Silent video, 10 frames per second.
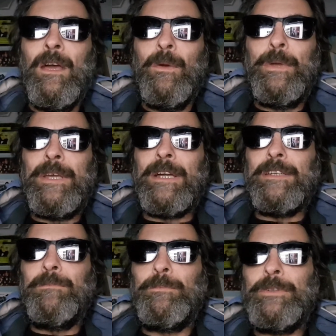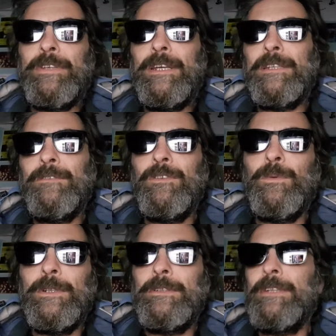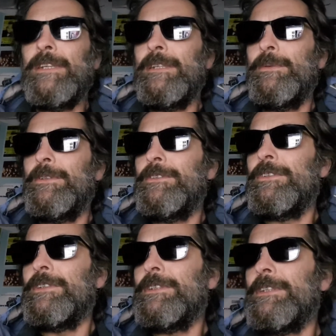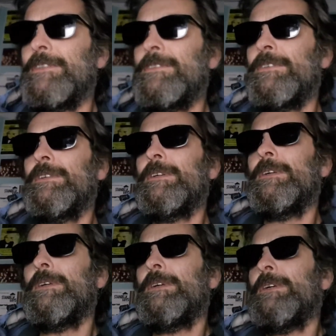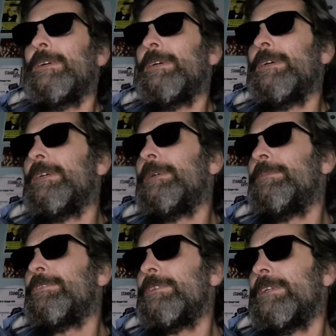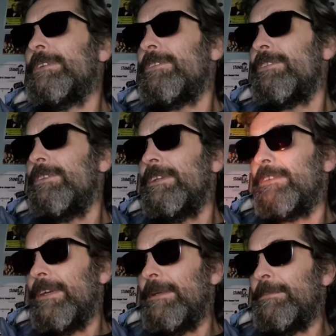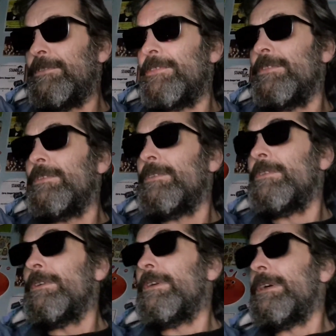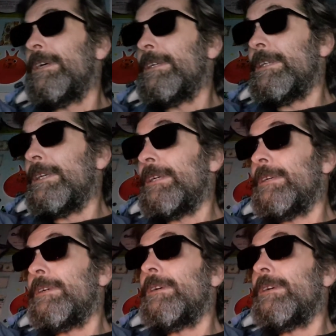we can't even pretend for one day we're enjoying this. So yeah, there's 3 types. I